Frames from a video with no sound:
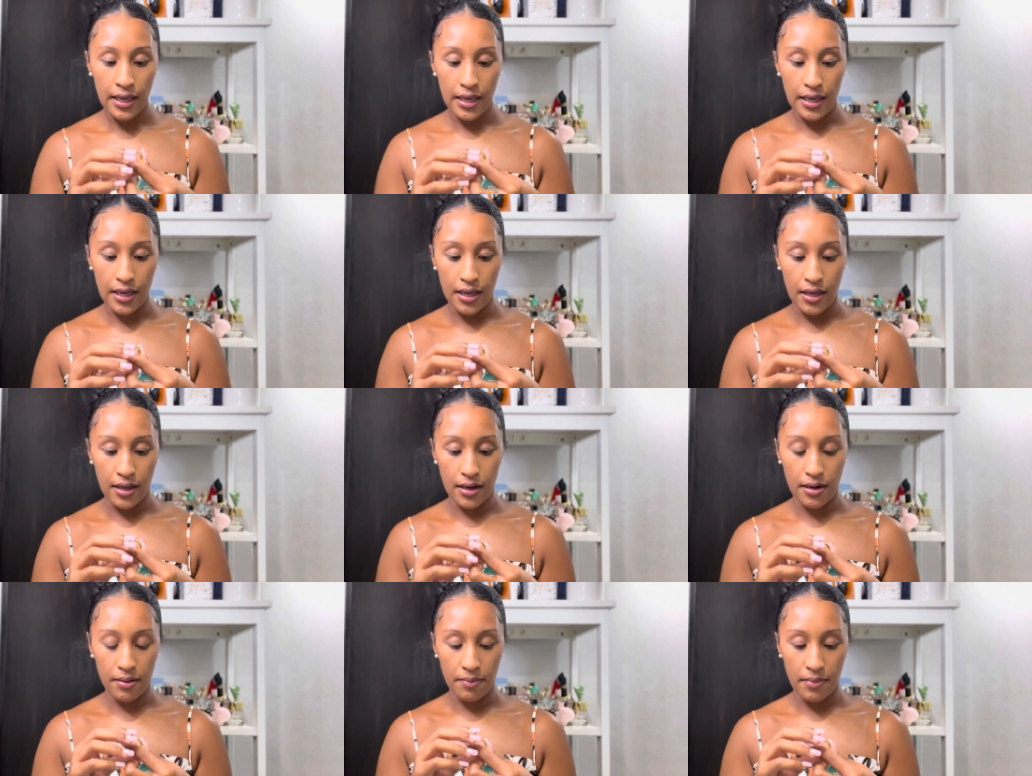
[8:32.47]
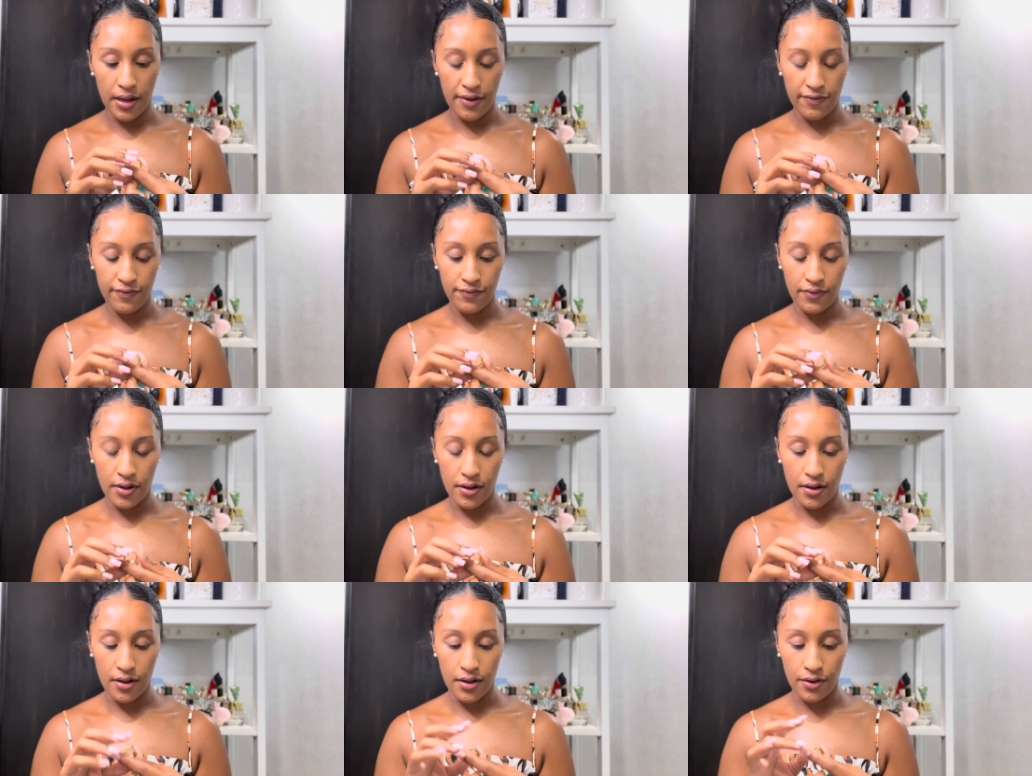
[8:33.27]
and my
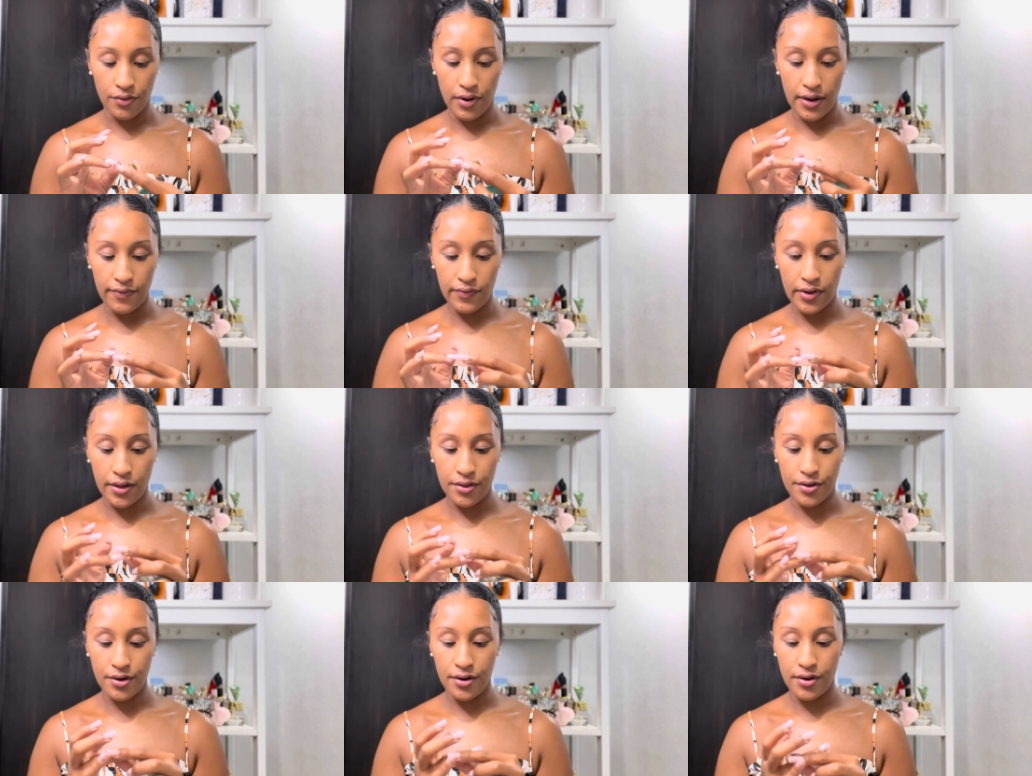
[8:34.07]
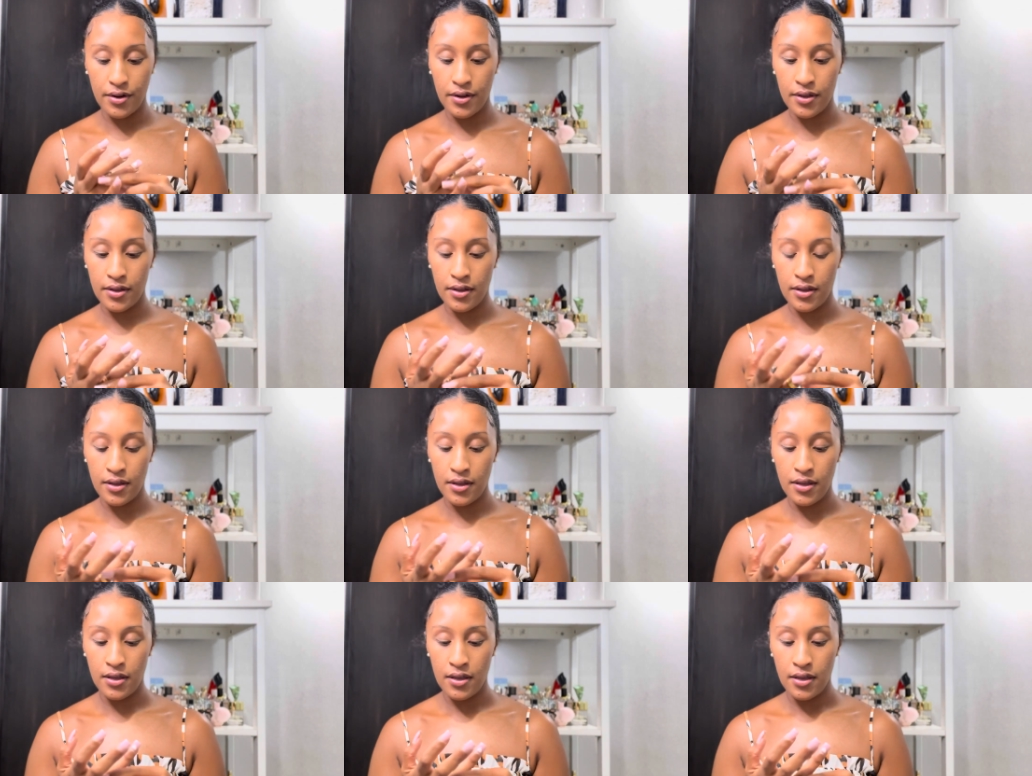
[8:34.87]
uh, grandfather
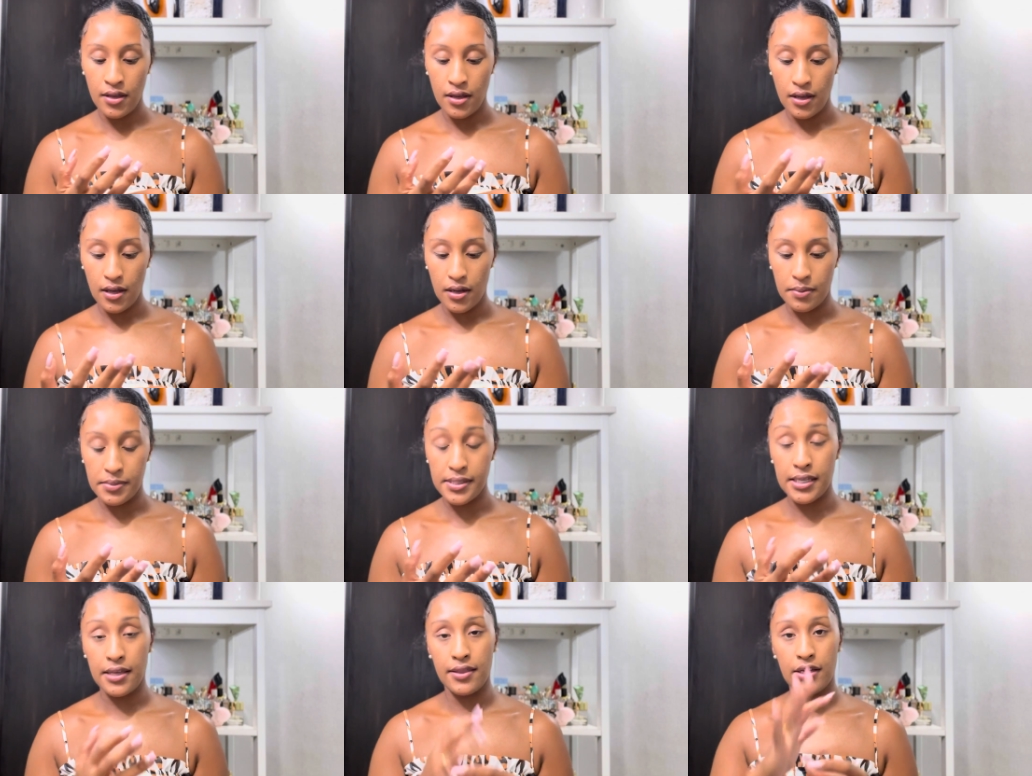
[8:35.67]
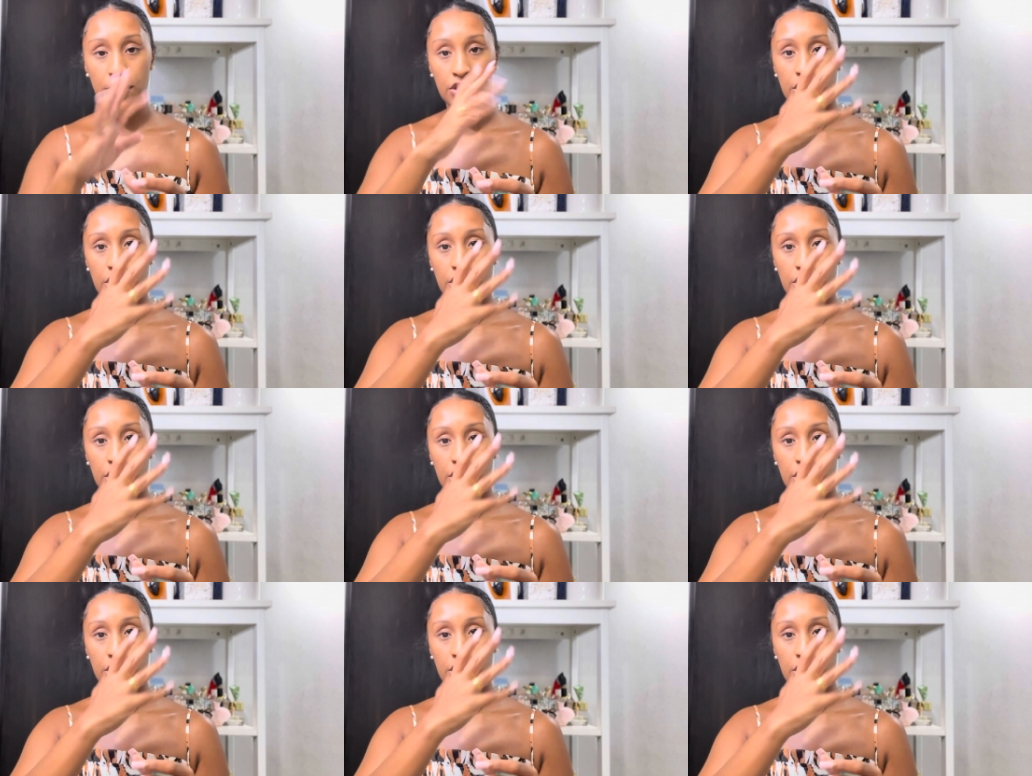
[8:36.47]
um, said that